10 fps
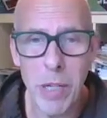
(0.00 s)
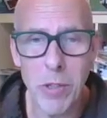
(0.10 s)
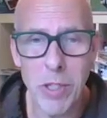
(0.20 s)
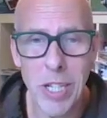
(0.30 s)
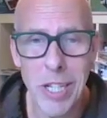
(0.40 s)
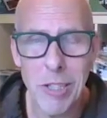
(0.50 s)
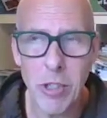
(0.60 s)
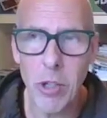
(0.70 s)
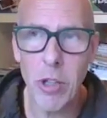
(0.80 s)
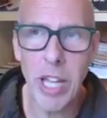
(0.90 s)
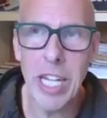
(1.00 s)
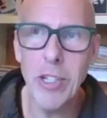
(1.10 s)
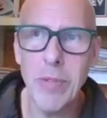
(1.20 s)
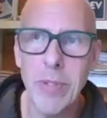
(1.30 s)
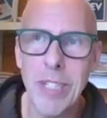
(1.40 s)
post so that
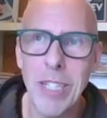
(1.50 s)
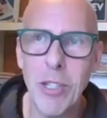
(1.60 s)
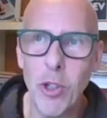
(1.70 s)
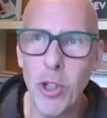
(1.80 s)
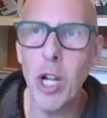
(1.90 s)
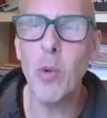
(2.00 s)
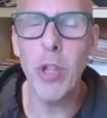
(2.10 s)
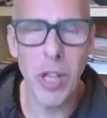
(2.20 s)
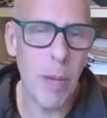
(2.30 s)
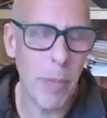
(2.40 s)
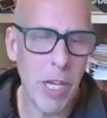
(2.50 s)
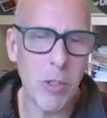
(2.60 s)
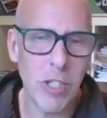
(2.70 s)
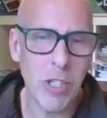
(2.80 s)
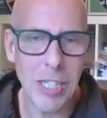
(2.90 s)
they know that
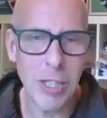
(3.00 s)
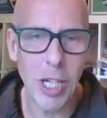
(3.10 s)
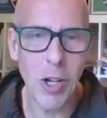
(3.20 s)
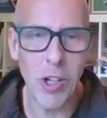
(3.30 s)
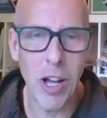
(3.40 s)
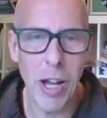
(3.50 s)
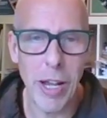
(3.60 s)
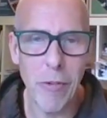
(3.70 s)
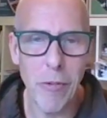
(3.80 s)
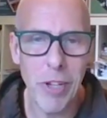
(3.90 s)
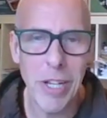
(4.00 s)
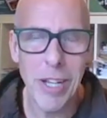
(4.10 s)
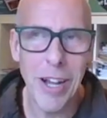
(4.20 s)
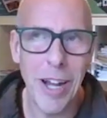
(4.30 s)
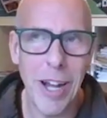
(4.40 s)
post has actually gone live,
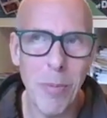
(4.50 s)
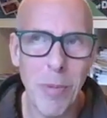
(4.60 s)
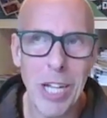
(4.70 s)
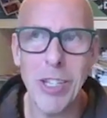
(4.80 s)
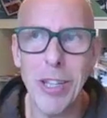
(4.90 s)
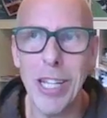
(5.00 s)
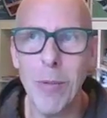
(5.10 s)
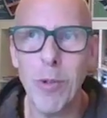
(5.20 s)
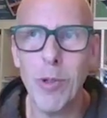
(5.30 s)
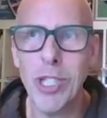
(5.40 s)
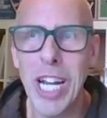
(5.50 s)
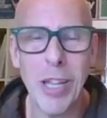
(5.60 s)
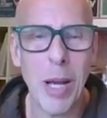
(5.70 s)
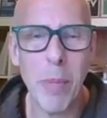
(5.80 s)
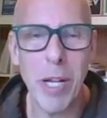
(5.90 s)
and that they will share
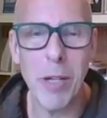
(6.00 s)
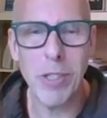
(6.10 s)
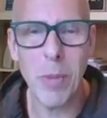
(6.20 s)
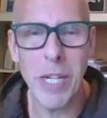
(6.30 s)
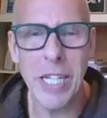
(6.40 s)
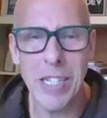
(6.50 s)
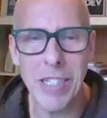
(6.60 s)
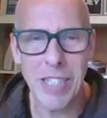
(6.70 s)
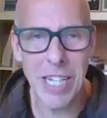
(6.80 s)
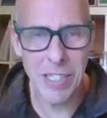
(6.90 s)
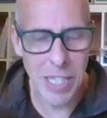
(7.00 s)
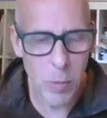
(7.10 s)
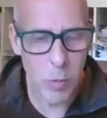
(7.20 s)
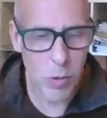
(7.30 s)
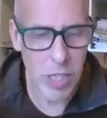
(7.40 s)
that post. I mean, that
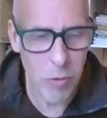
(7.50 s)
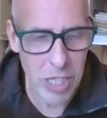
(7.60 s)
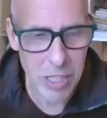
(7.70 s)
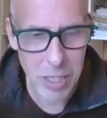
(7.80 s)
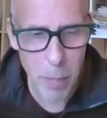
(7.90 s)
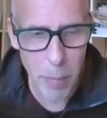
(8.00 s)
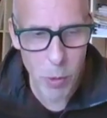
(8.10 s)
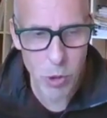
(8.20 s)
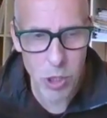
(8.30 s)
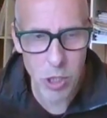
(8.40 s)
seems really, really simple to